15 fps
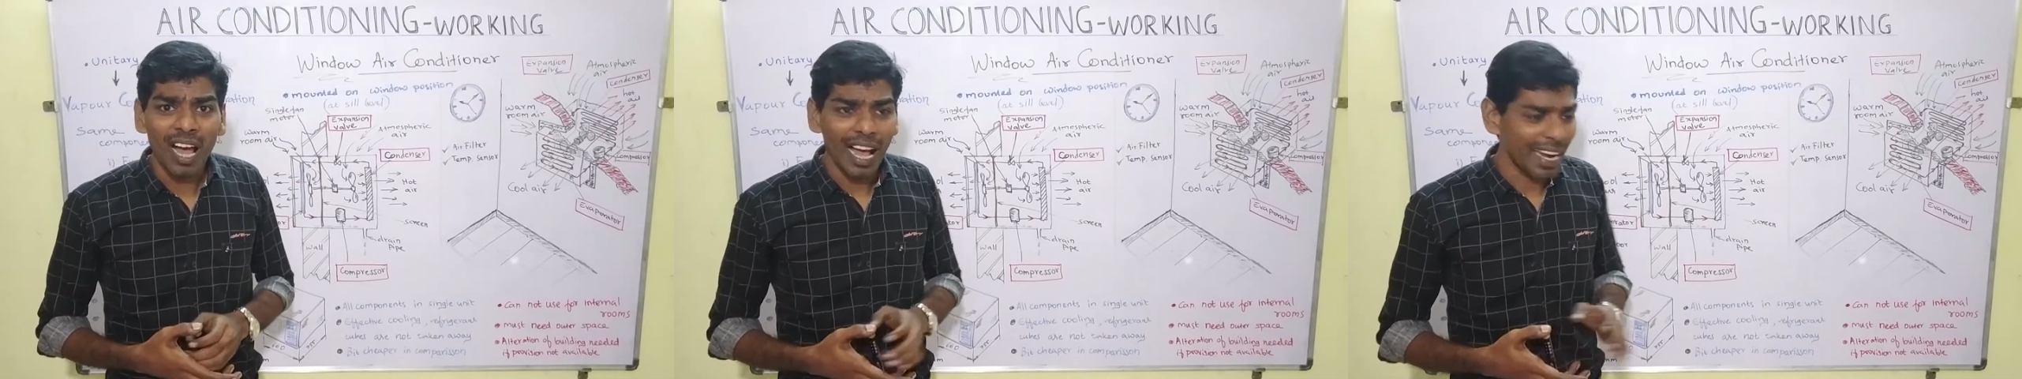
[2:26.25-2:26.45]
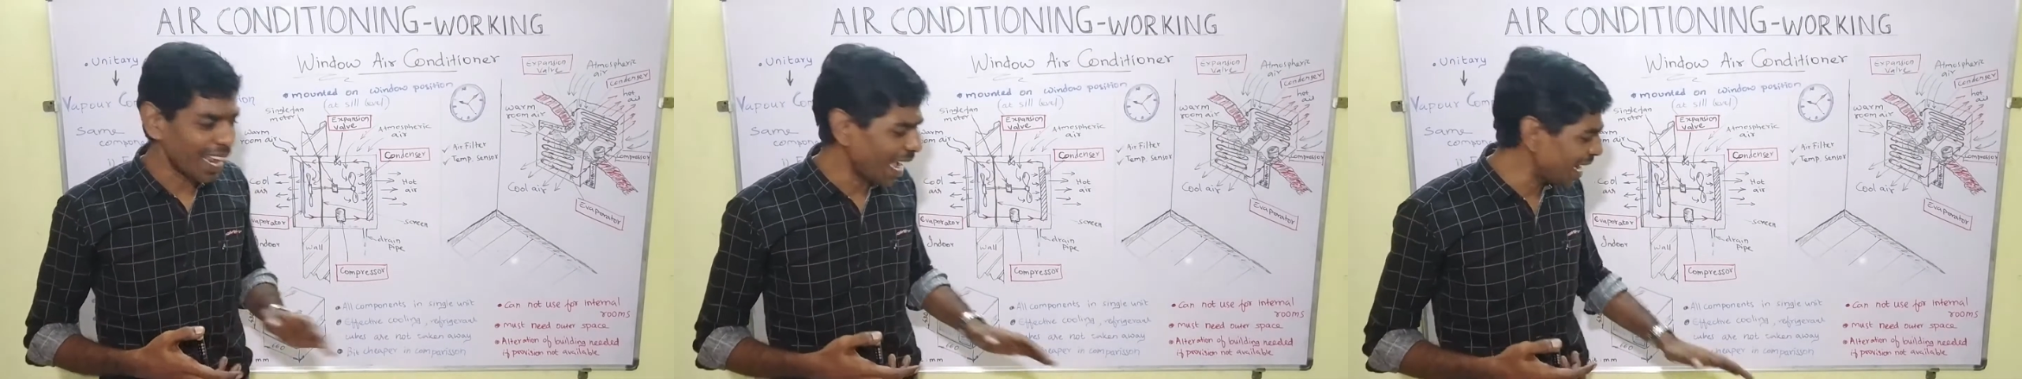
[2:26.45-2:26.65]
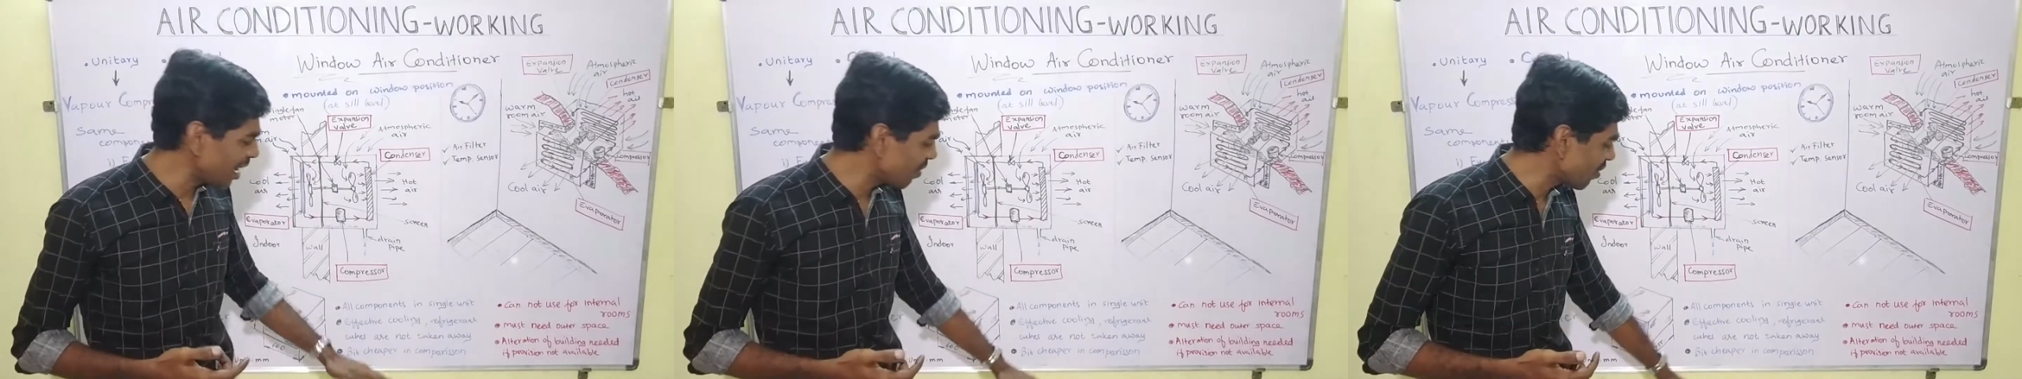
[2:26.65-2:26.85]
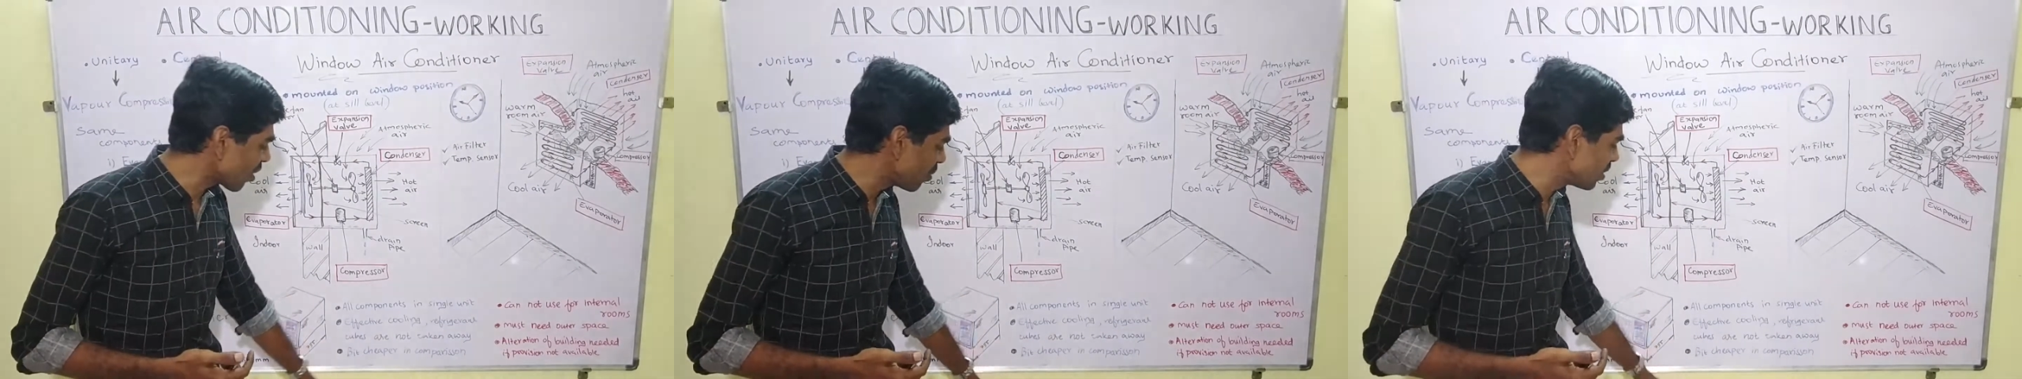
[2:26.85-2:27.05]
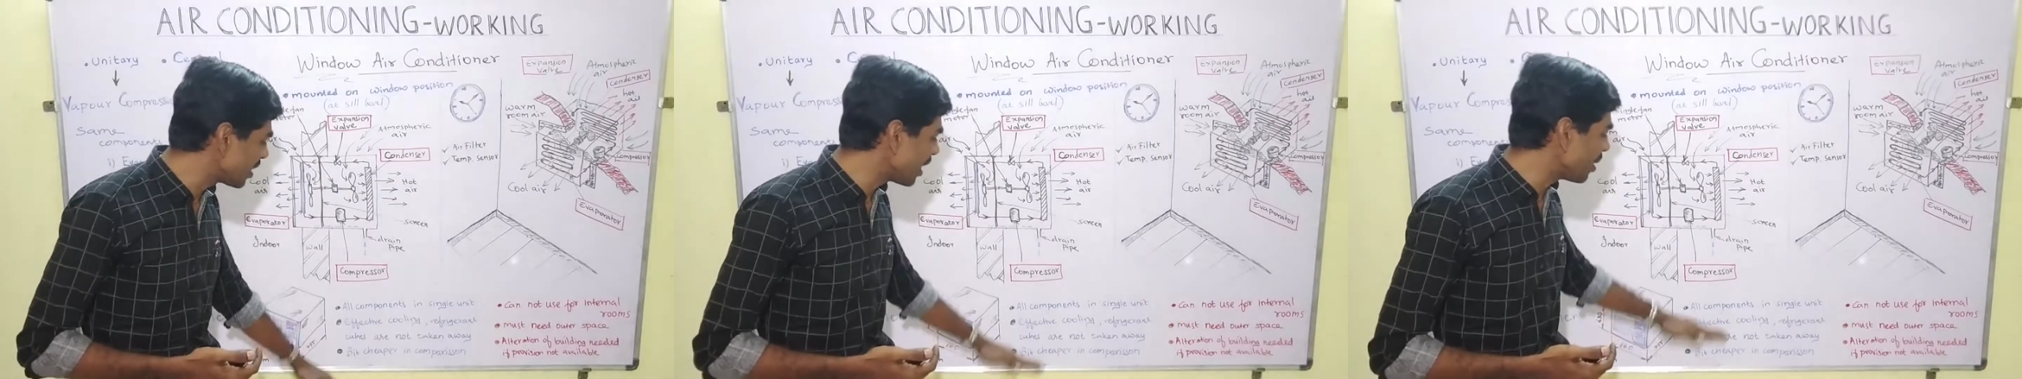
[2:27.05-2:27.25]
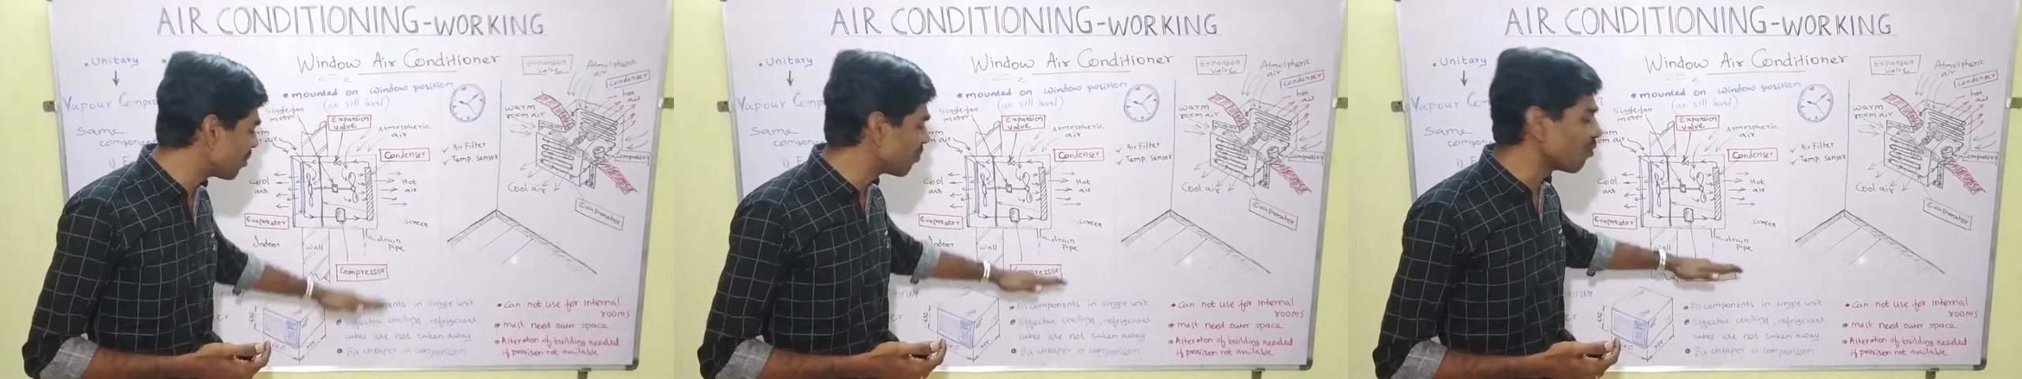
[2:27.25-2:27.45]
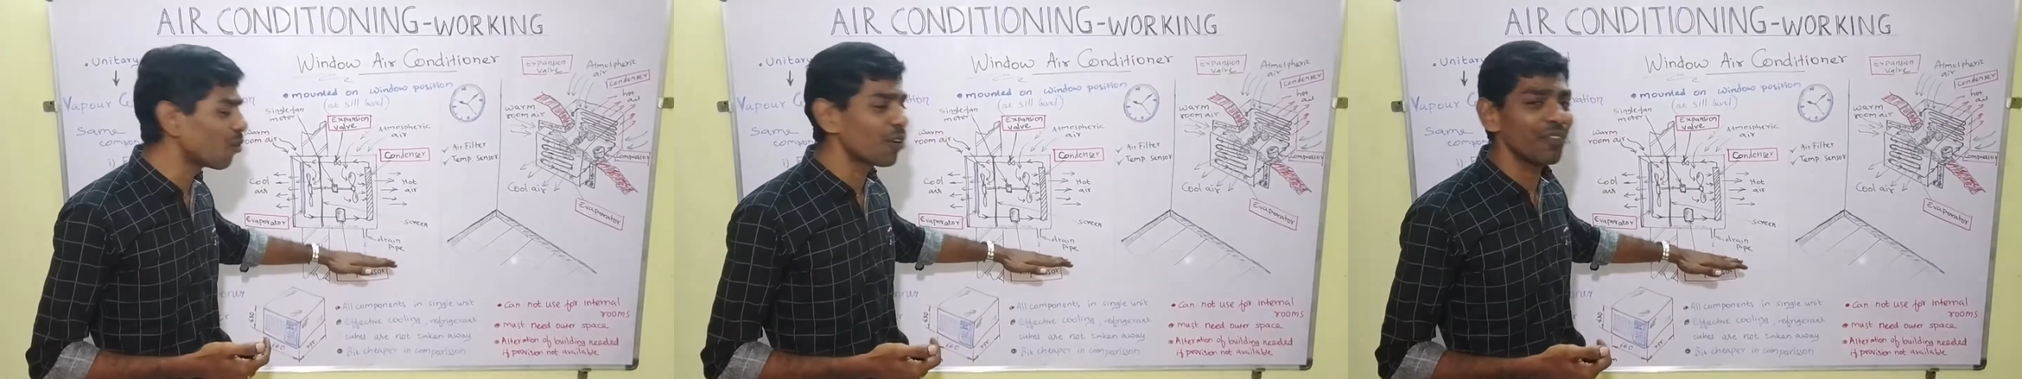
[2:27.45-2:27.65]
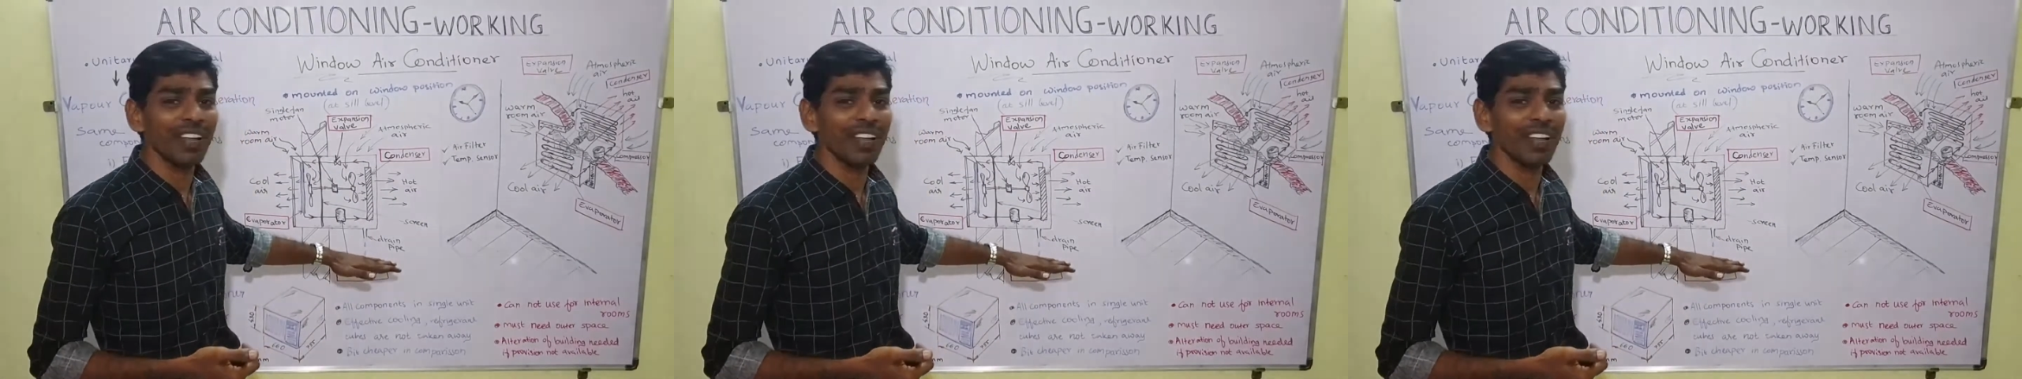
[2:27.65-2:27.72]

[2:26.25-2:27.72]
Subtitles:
at a height of around 3 to 4